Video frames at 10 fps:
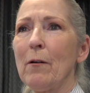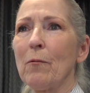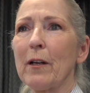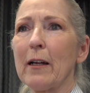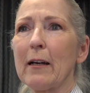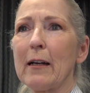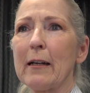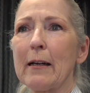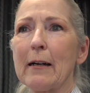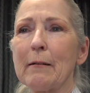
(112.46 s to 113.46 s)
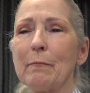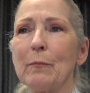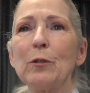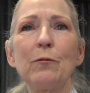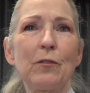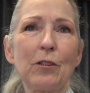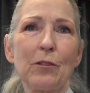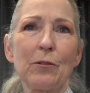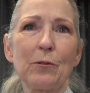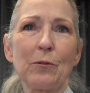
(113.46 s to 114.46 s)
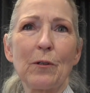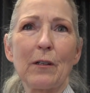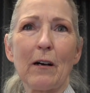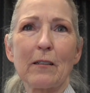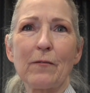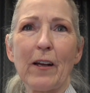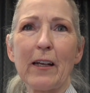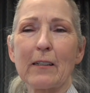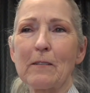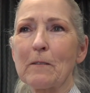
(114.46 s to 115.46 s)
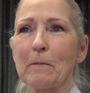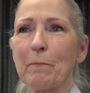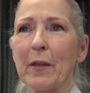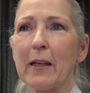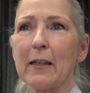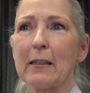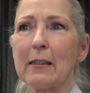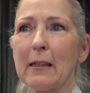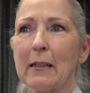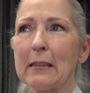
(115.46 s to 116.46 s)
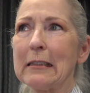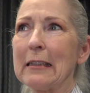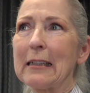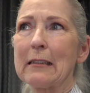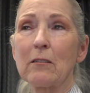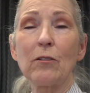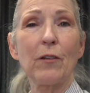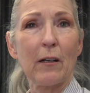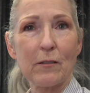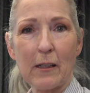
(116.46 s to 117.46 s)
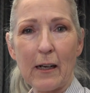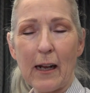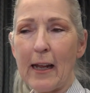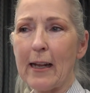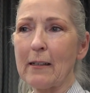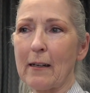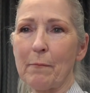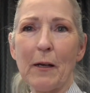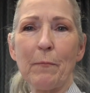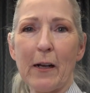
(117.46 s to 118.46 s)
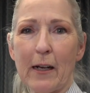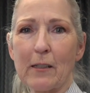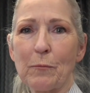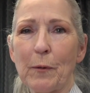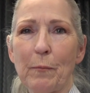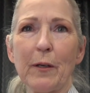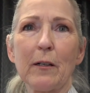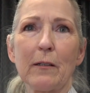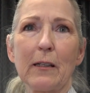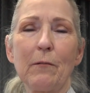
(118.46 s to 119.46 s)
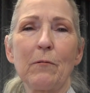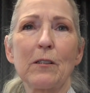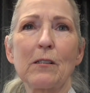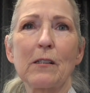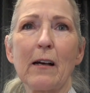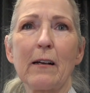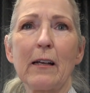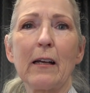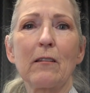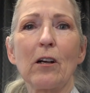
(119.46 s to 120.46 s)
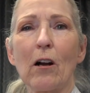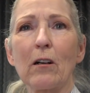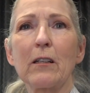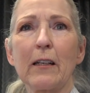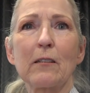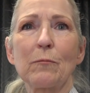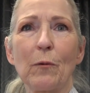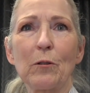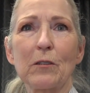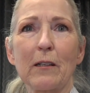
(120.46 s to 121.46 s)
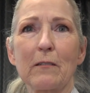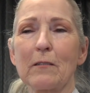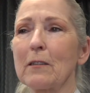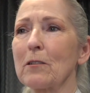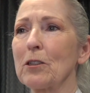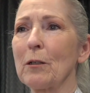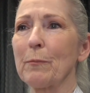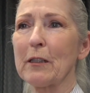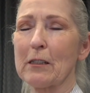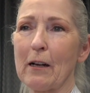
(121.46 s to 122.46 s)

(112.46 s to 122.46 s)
When I moved to Las Vegas in 2008, I met my husband Bill. He had the Arlen Ness motorcycle dealership at the